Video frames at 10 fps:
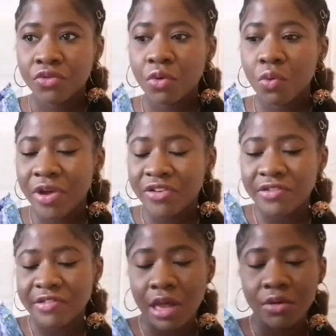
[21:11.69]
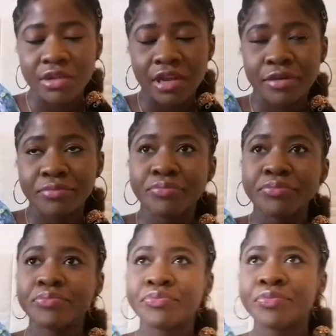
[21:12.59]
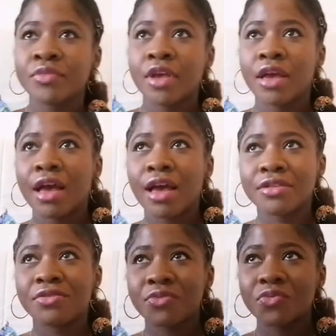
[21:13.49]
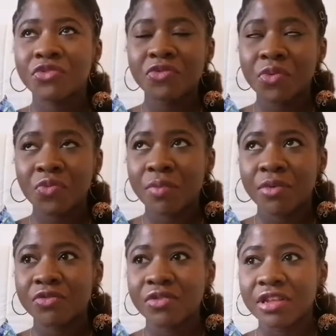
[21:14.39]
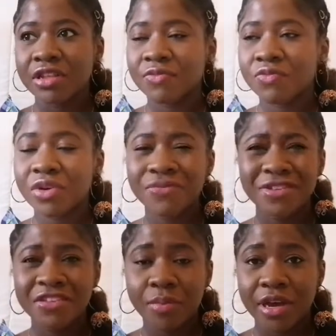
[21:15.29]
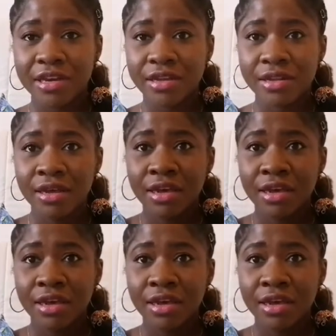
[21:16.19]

So we are just down there, and just when we were about to leave, we are finished packing